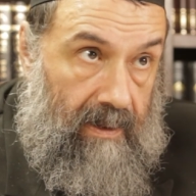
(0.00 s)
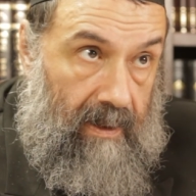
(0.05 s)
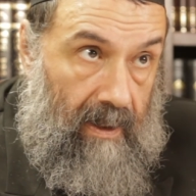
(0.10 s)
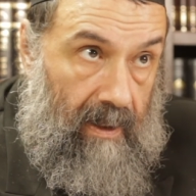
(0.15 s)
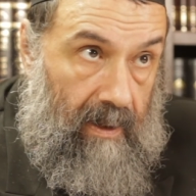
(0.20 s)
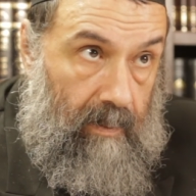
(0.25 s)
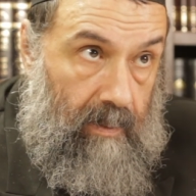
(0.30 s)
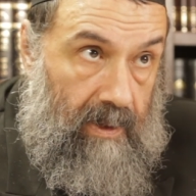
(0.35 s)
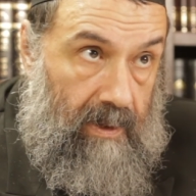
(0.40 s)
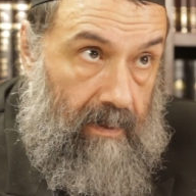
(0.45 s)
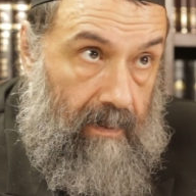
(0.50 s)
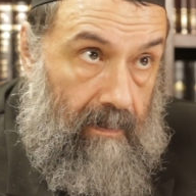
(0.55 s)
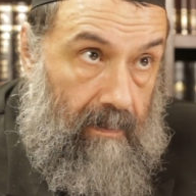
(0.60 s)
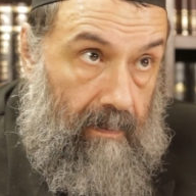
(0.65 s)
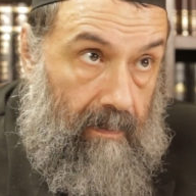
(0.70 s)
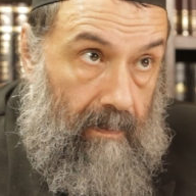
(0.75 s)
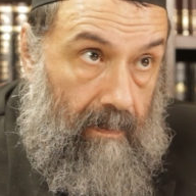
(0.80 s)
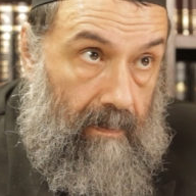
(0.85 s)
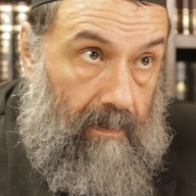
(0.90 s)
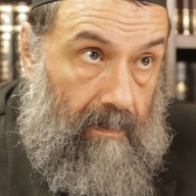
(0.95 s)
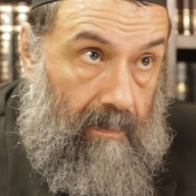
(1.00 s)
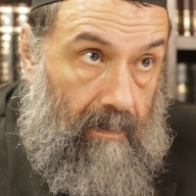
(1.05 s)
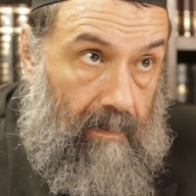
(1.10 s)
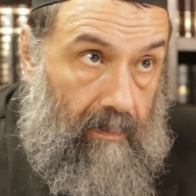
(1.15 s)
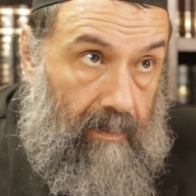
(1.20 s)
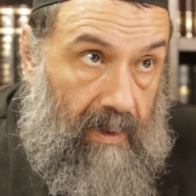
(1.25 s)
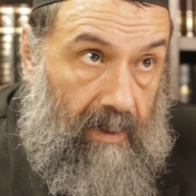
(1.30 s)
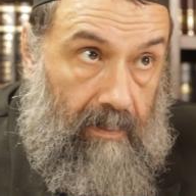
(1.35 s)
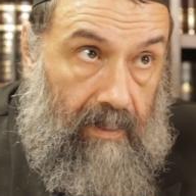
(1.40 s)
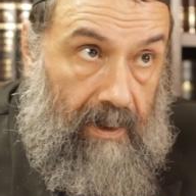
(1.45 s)
times.
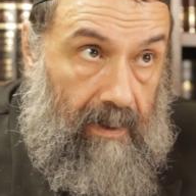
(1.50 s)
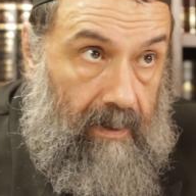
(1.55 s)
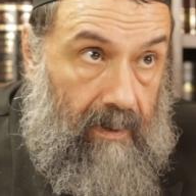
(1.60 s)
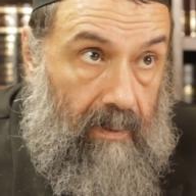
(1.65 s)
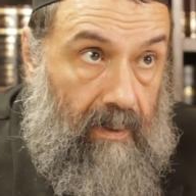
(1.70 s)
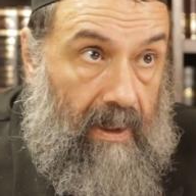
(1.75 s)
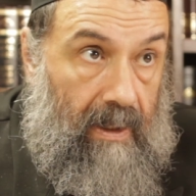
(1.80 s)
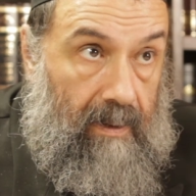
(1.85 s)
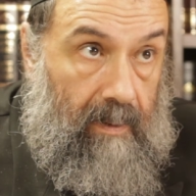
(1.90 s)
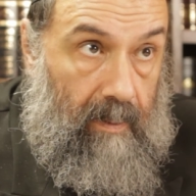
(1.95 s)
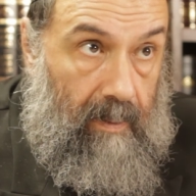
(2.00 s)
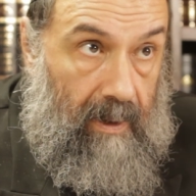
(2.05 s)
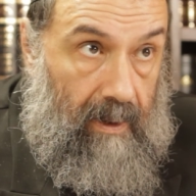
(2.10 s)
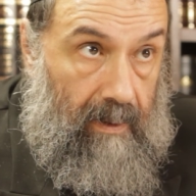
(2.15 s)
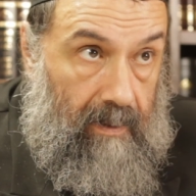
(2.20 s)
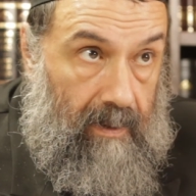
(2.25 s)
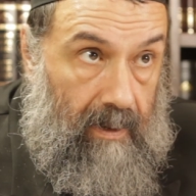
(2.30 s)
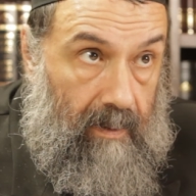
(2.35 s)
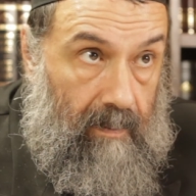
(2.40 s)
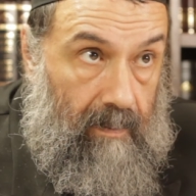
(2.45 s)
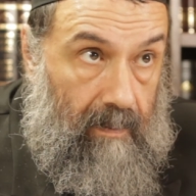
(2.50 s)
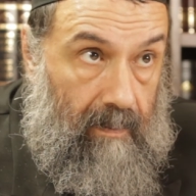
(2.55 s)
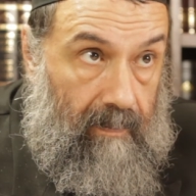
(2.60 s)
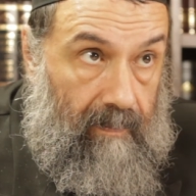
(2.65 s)
People knew that about him.